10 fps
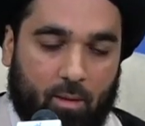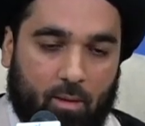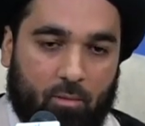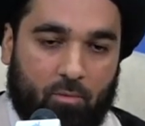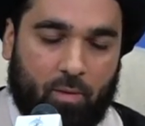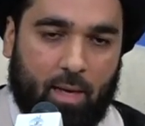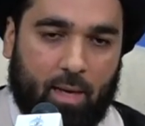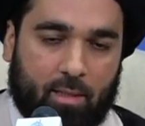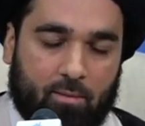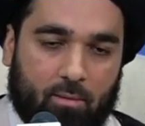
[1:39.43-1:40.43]
In
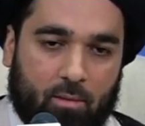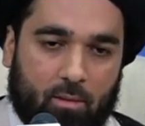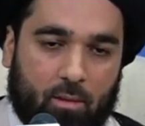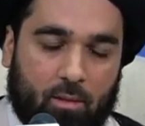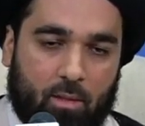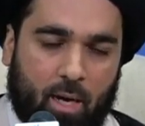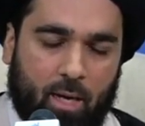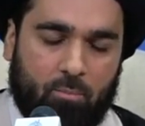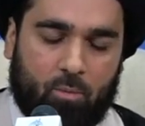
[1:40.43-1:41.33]
fact, non